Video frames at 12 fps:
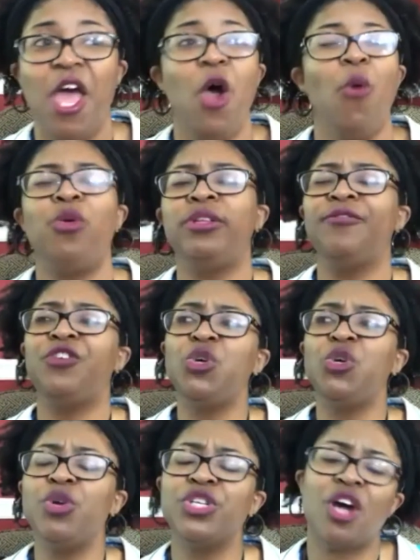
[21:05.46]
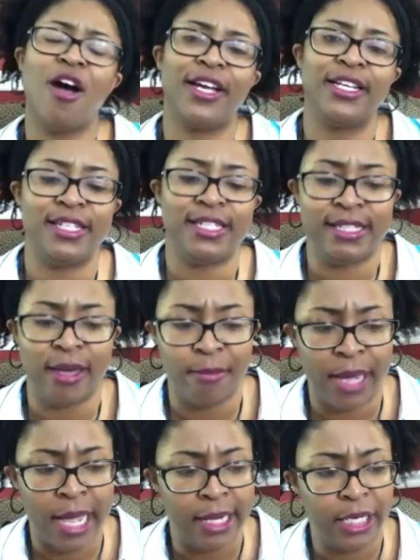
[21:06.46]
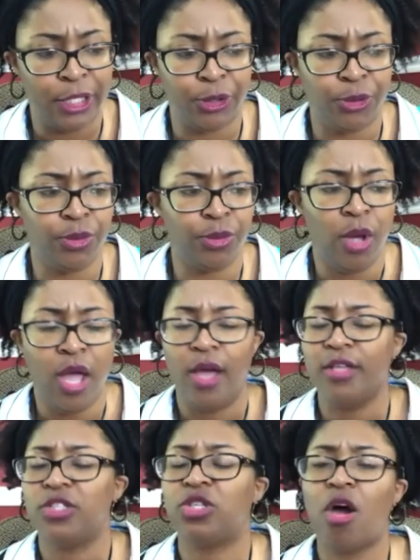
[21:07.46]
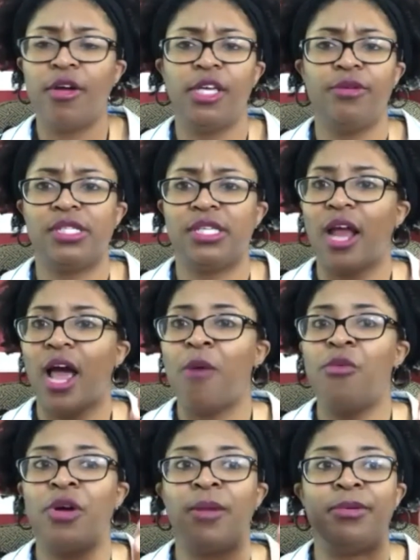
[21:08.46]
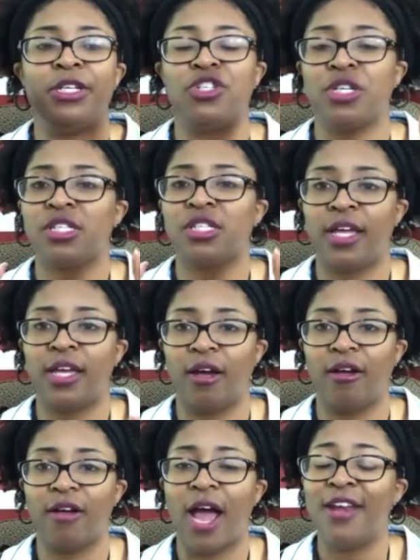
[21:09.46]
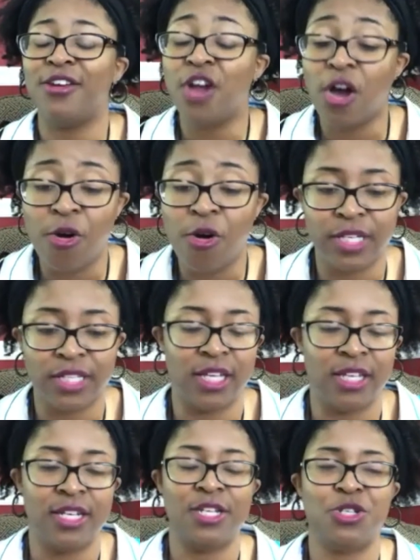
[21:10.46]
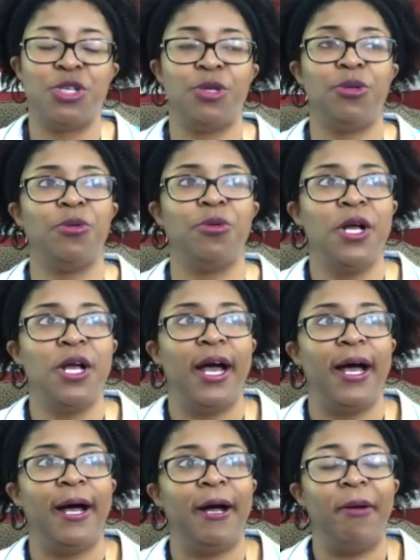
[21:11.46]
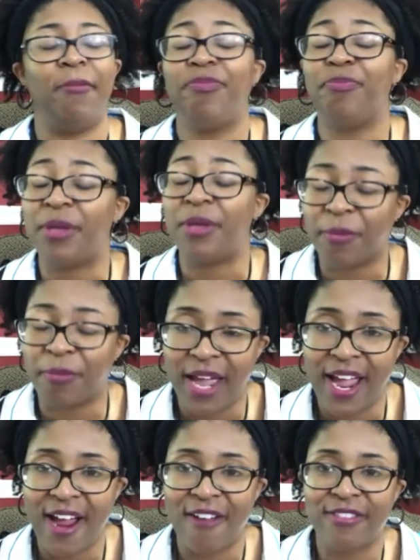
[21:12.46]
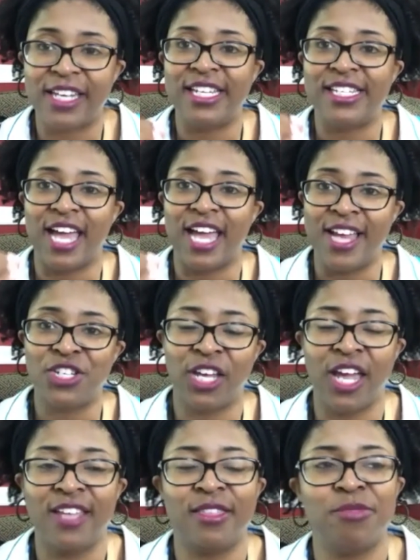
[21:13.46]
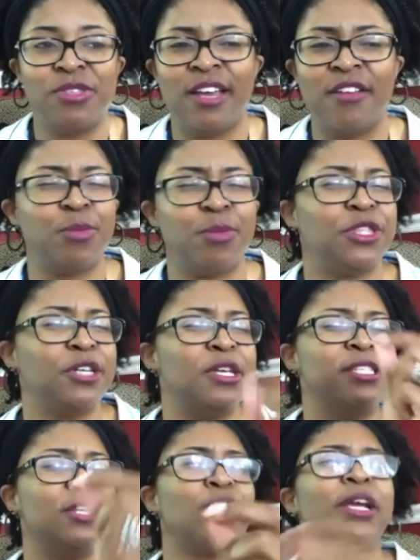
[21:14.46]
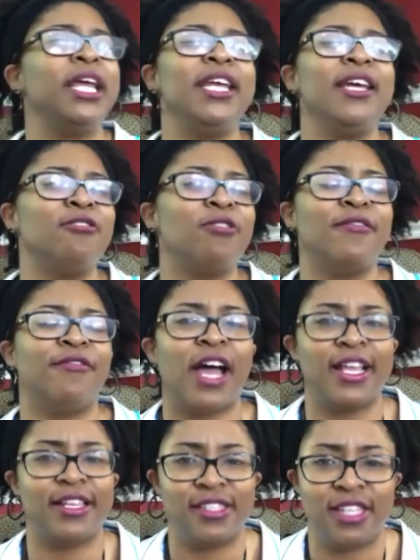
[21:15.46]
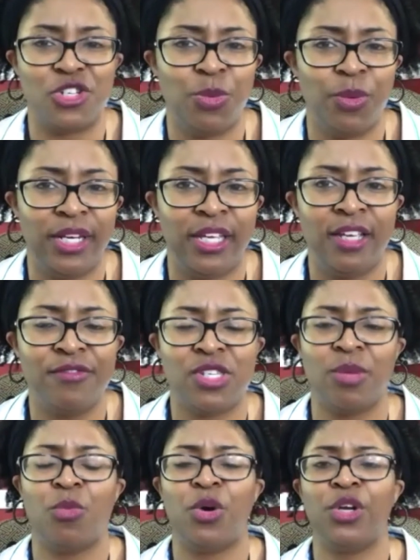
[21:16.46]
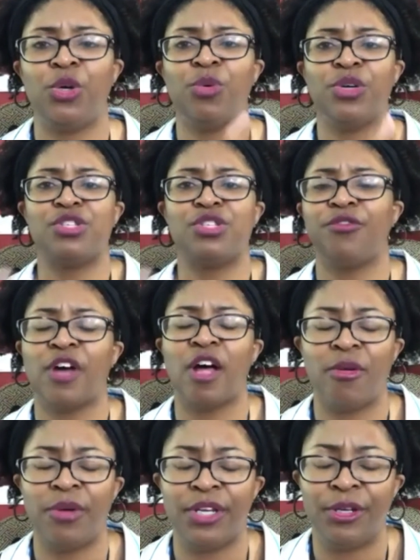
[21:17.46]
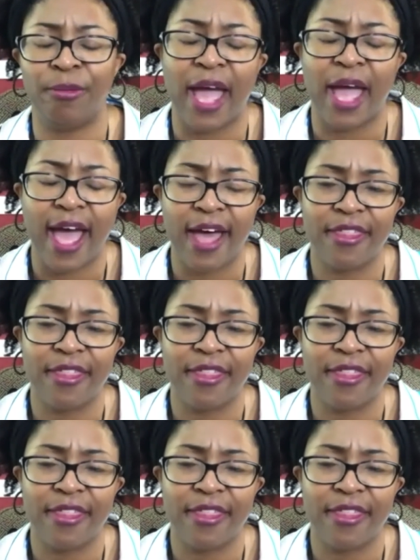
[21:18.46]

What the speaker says: Well, if you were talking to somebody who saw you and said, I want to be just like her, I know that they need to be prepared, they need to educate themselves, but is there any other advice that you would give someone who wants to follow in your path?